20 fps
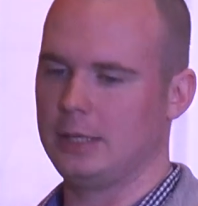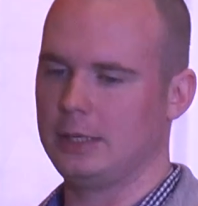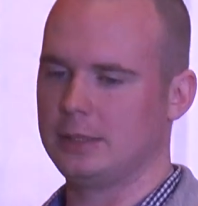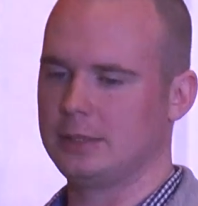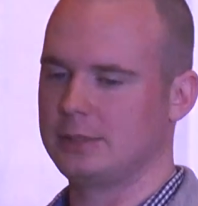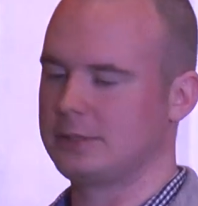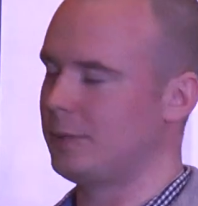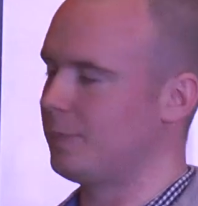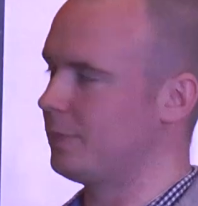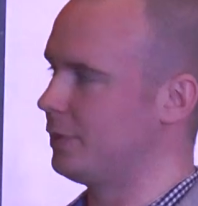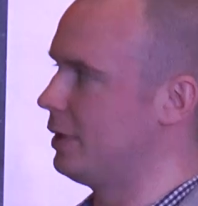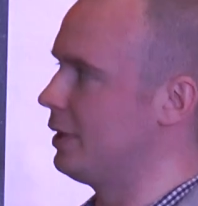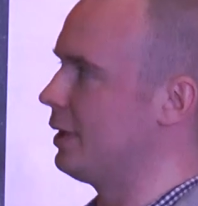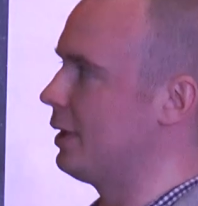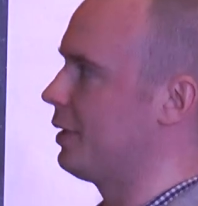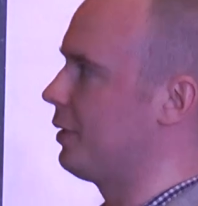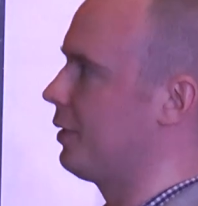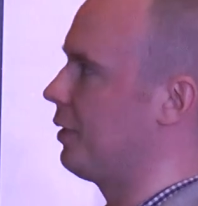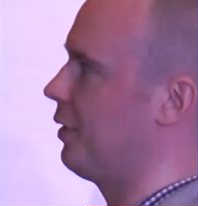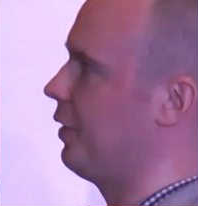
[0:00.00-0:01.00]
something
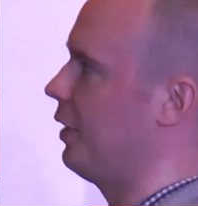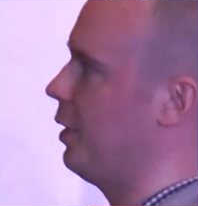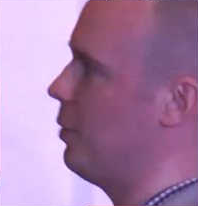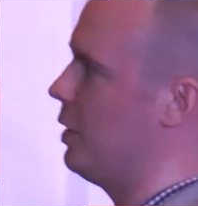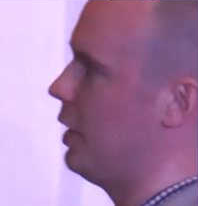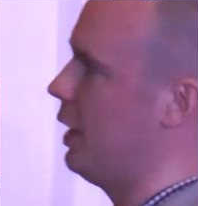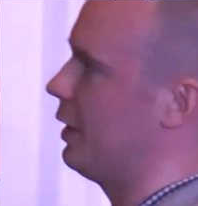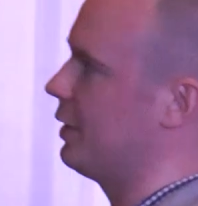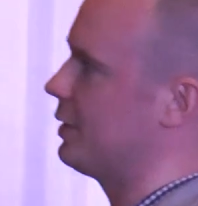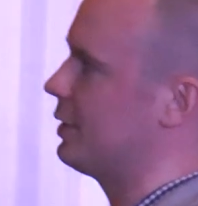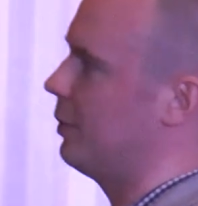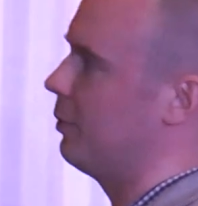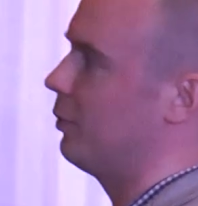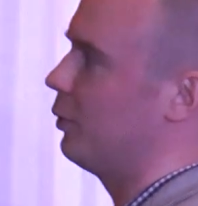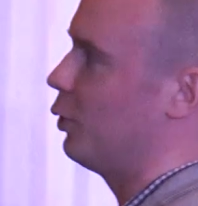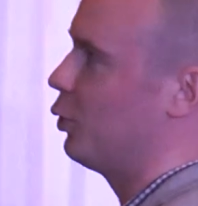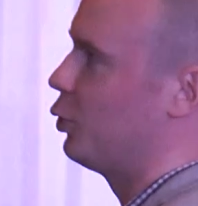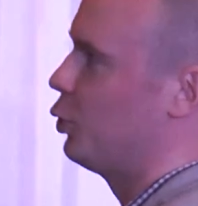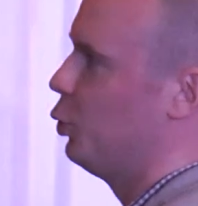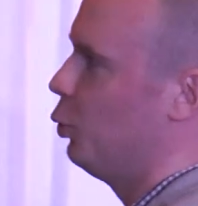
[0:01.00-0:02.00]
similar, some
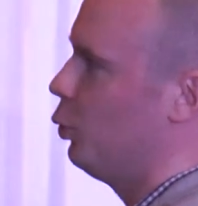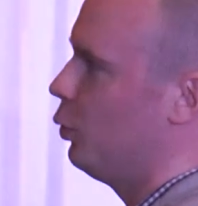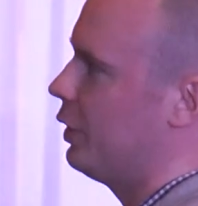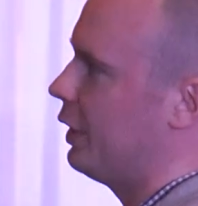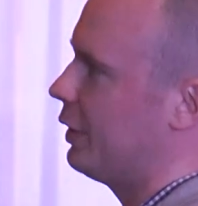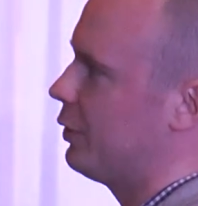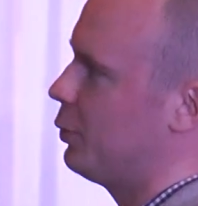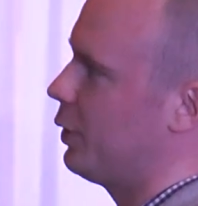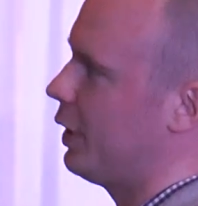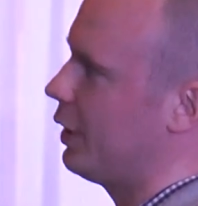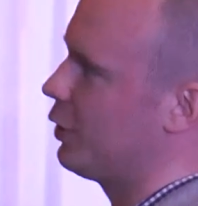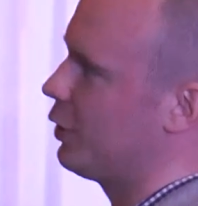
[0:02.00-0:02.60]
tool that you can